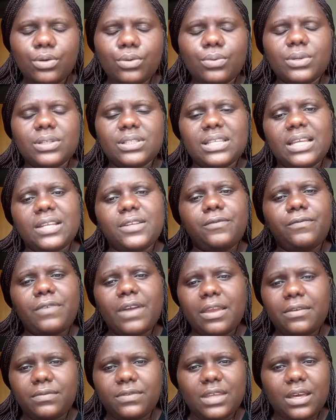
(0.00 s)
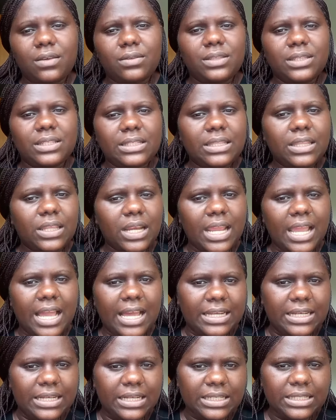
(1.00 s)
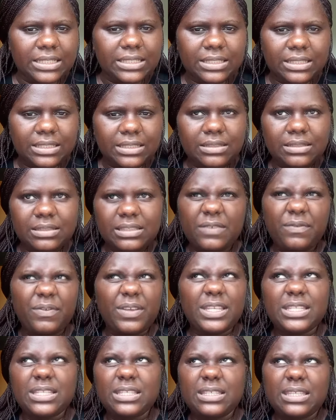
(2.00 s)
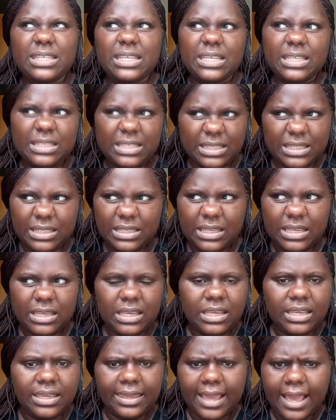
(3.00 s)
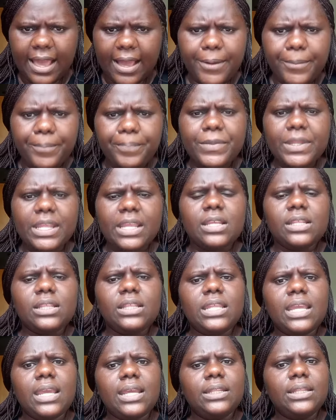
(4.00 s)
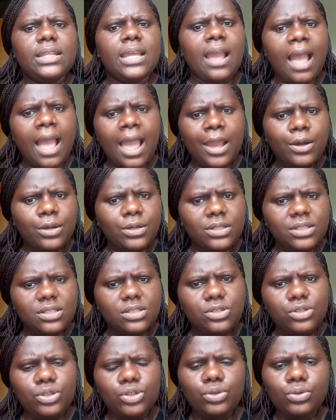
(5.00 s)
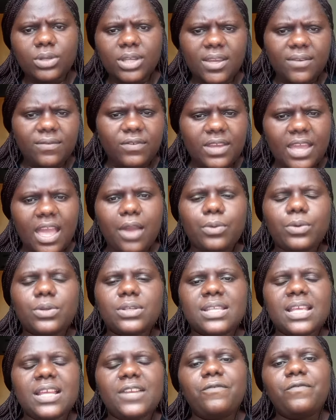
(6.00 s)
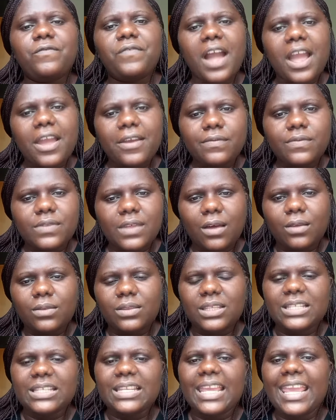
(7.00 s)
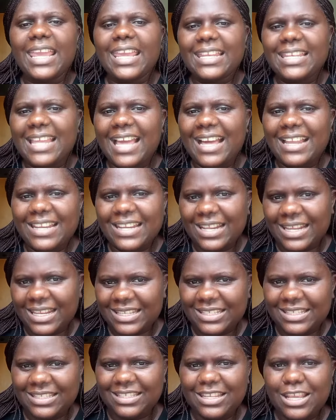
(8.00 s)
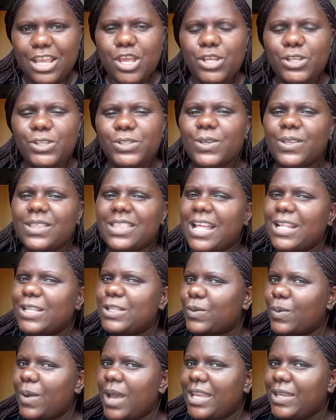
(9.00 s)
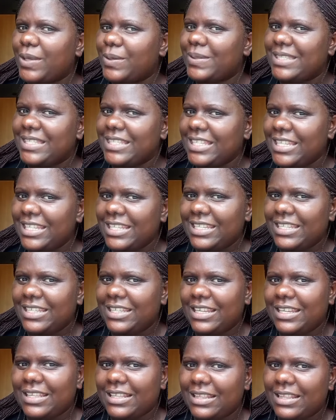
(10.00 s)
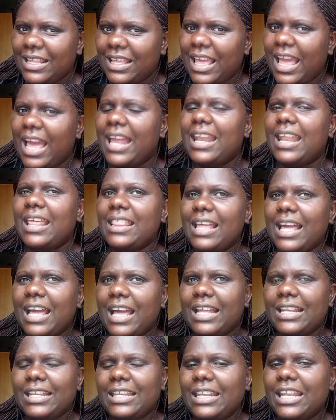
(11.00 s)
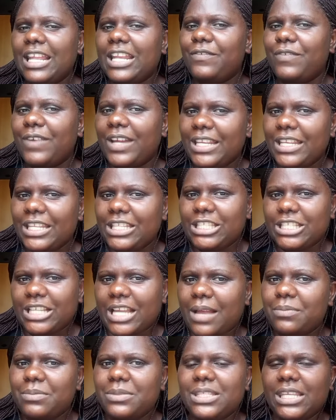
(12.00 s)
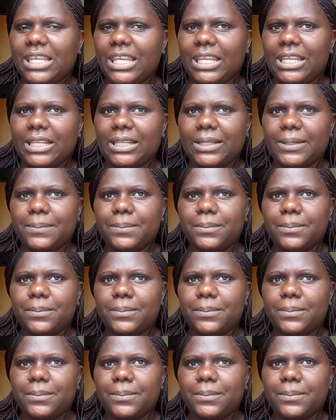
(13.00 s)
was at 5,376. Yeah. Then the IELTS UKVI was at 5,800. So that's why you see another added advantage comes in.